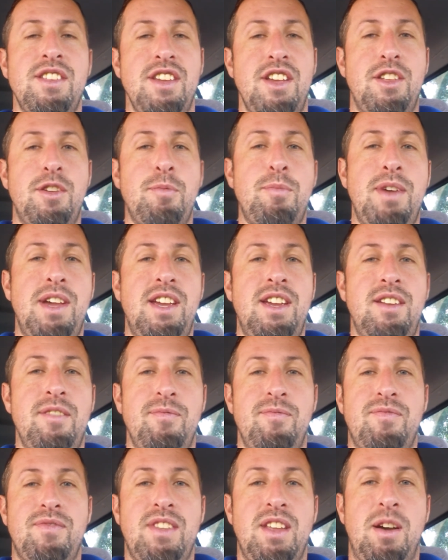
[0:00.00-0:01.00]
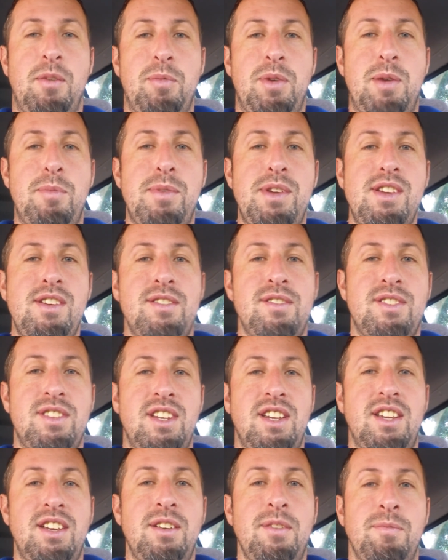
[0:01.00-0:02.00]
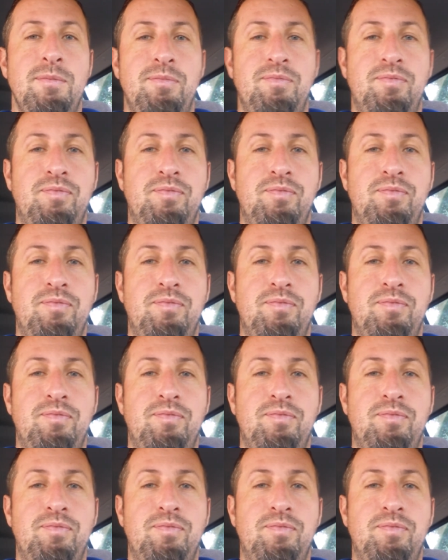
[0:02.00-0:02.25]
The other bait I'm going to be using,